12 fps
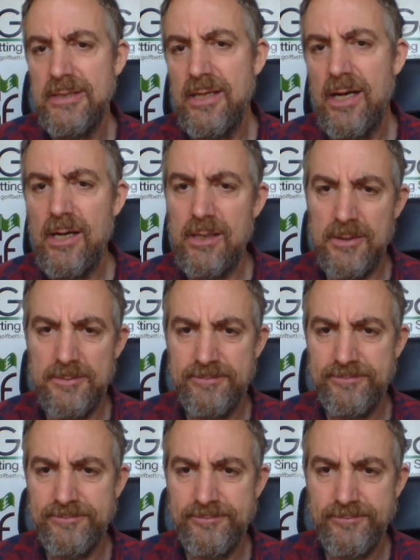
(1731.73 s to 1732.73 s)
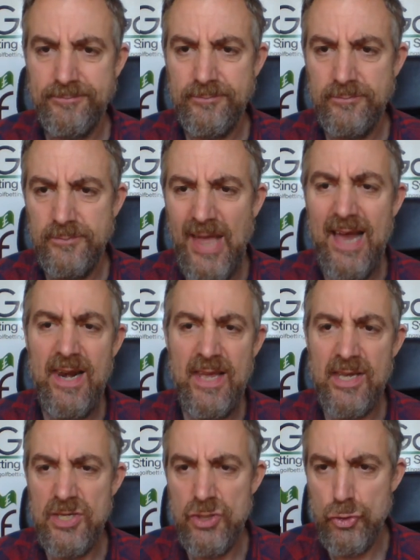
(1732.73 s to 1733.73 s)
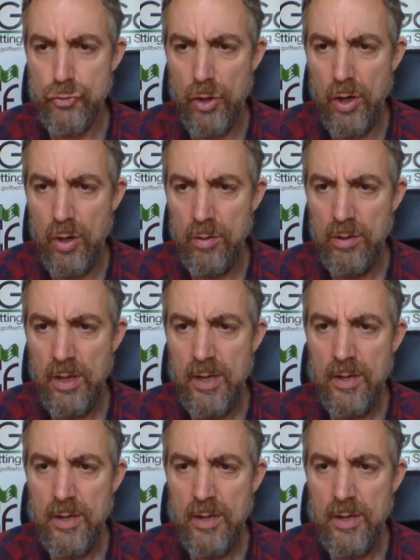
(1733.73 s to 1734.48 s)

Oh, that link is strong.